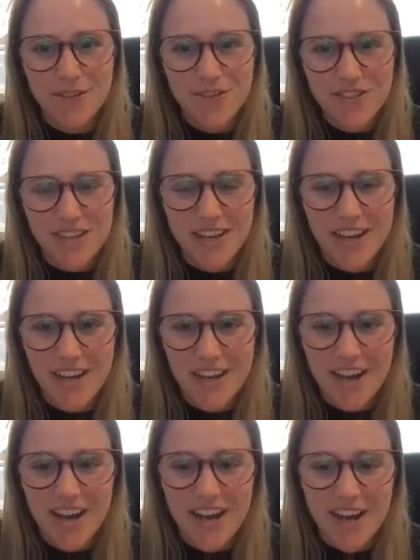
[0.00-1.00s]
Lucia.
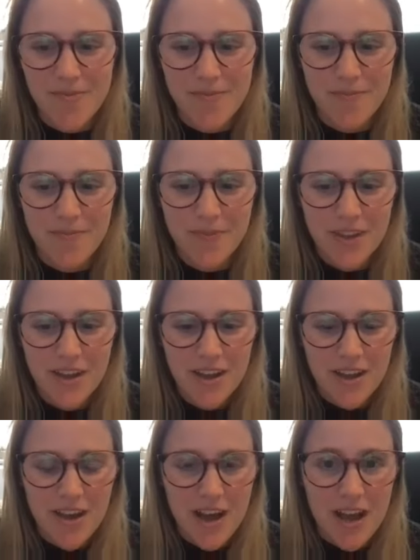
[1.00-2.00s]
Um,
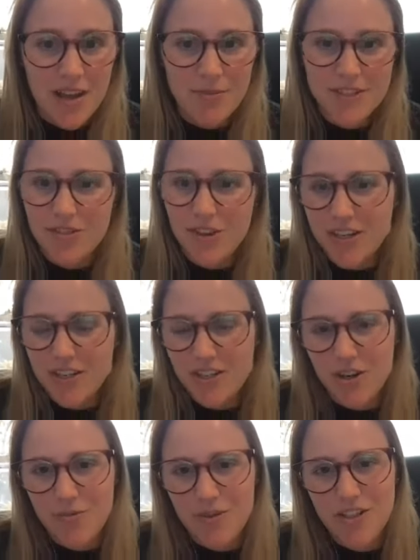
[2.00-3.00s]
I'm a strategy and
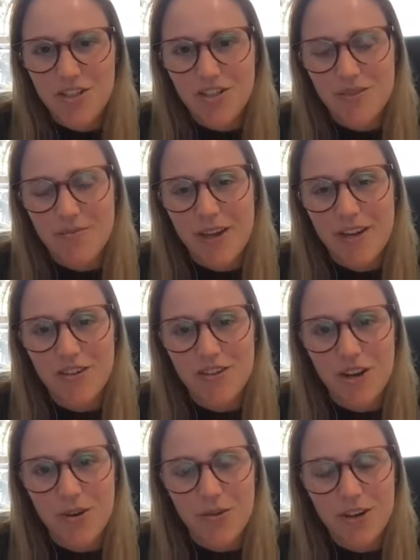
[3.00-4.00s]
operations
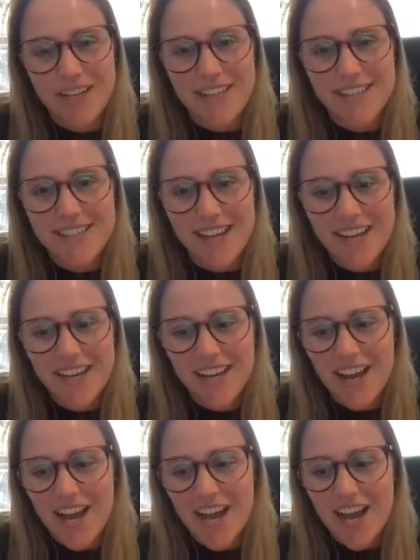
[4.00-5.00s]
manager. I work in tech.
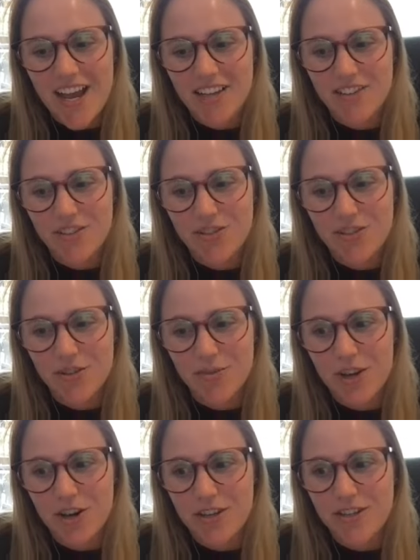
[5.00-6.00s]
And to
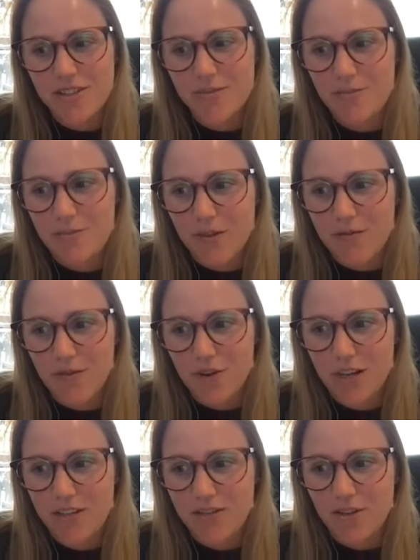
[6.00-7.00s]
be honest, before
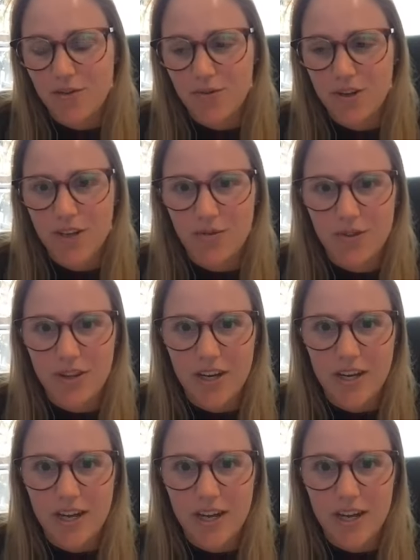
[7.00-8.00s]
I started working with
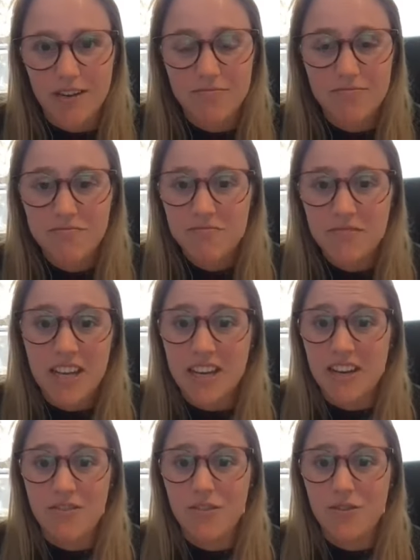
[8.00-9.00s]
Eddie, I had
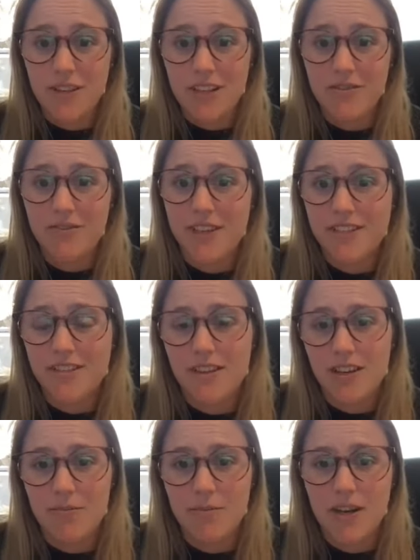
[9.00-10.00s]
never really invested
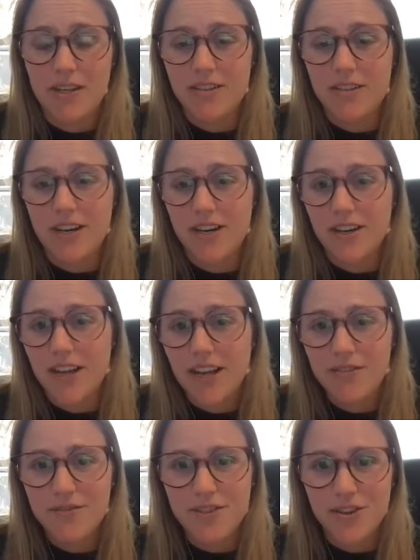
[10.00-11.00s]
in my entire
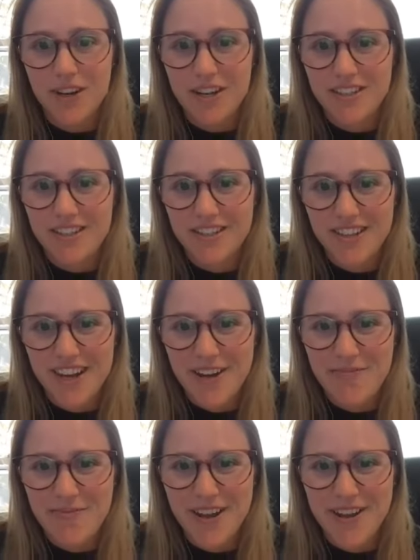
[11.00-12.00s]
life. So I didn't
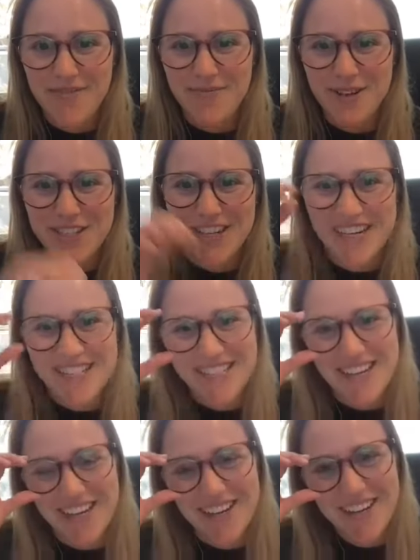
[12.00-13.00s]
um, have much
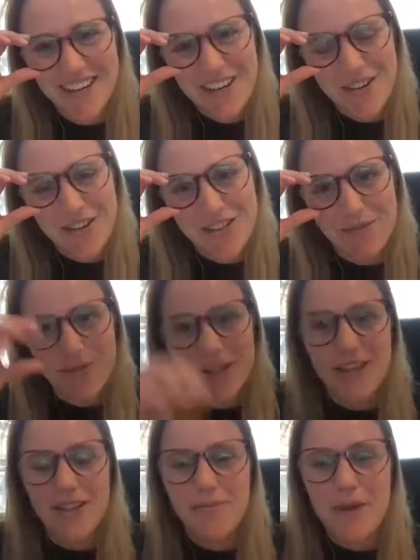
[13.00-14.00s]
idea. There's something
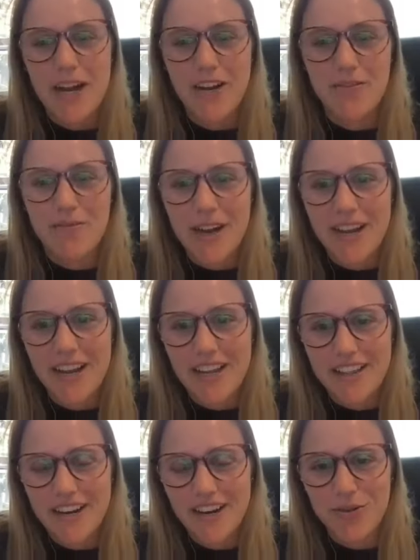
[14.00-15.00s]
in the back of my
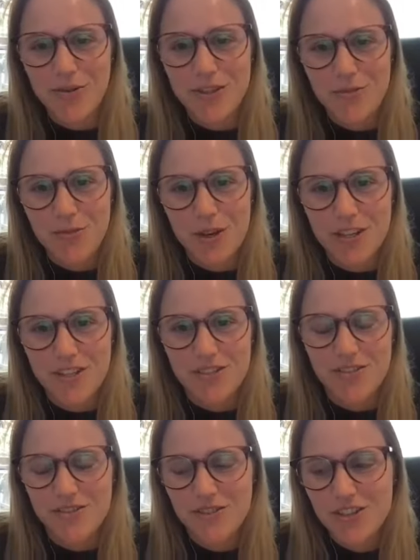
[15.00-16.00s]
head that I always wanted
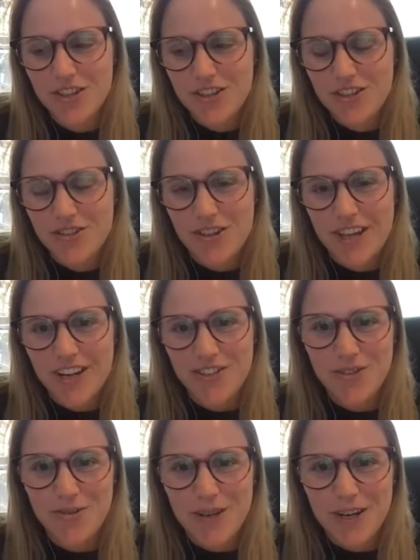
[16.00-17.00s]
to to get
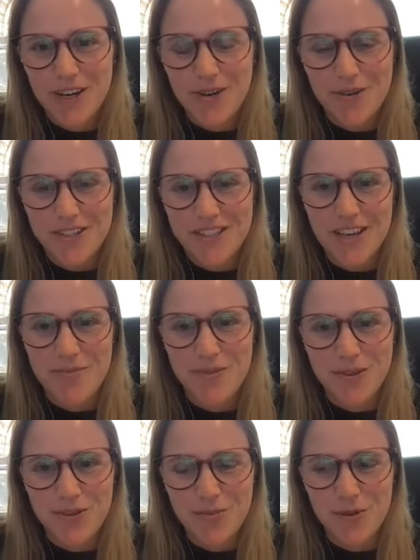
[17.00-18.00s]
into, but I always kept
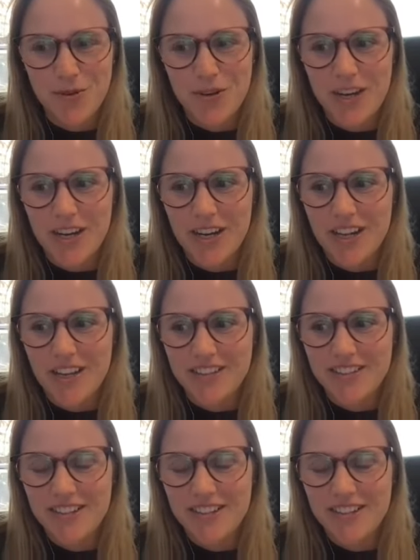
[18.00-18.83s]
postponing. And